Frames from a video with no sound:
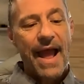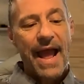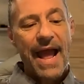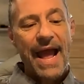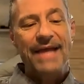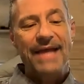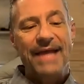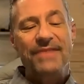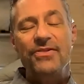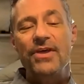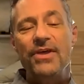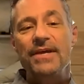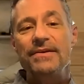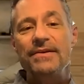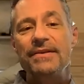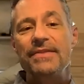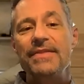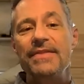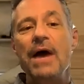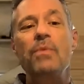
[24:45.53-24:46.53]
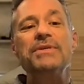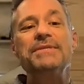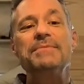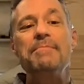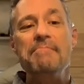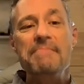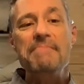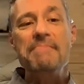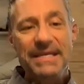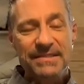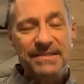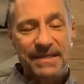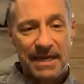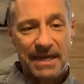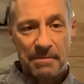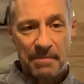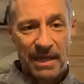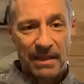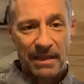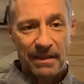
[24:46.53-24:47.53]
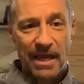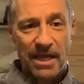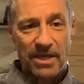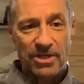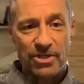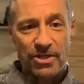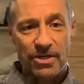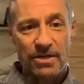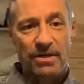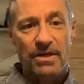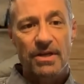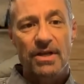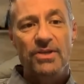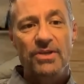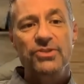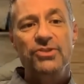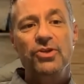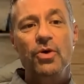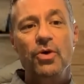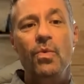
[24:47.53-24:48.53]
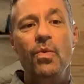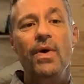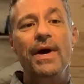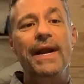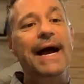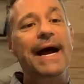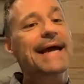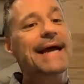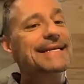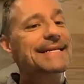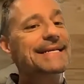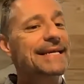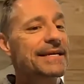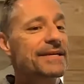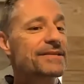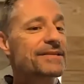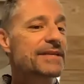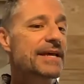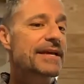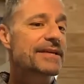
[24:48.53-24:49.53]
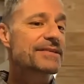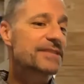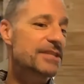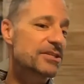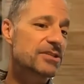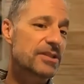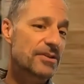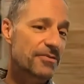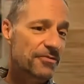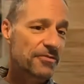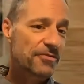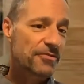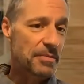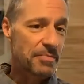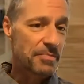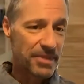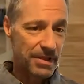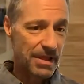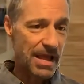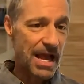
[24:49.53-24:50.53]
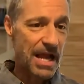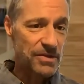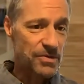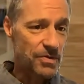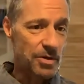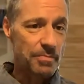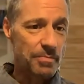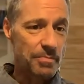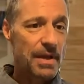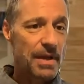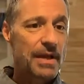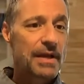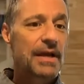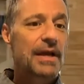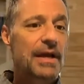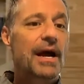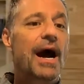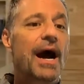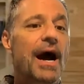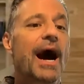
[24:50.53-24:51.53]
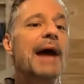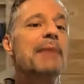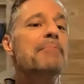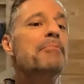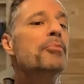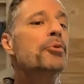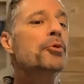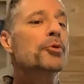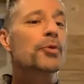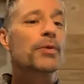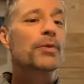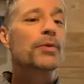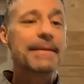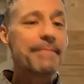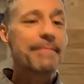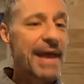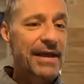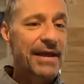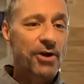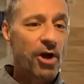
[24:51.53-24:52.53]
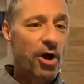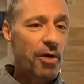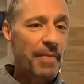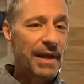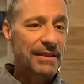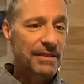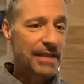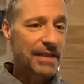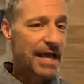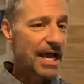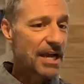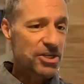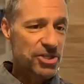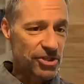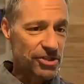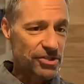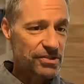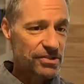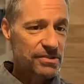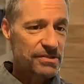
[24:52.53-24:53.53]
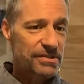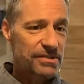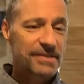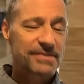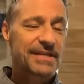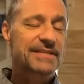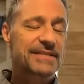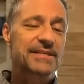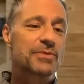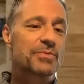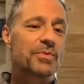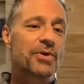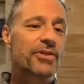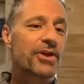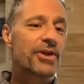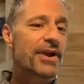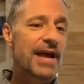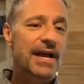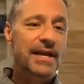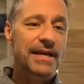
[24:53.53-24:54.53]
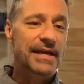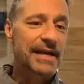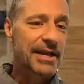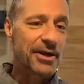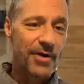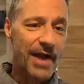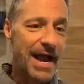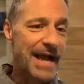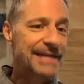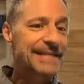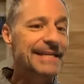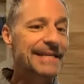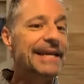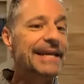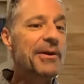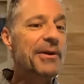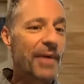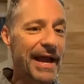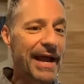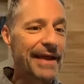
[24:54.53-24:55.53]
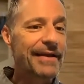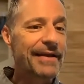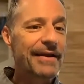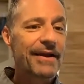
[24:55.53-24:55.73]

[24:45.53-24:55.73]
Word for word: And then that was missing in my lecture. So what I did is I essentially flipped the classroom. Mm-hmm. I pre-made all my lectures because I said, well, they're not going to interact anyway.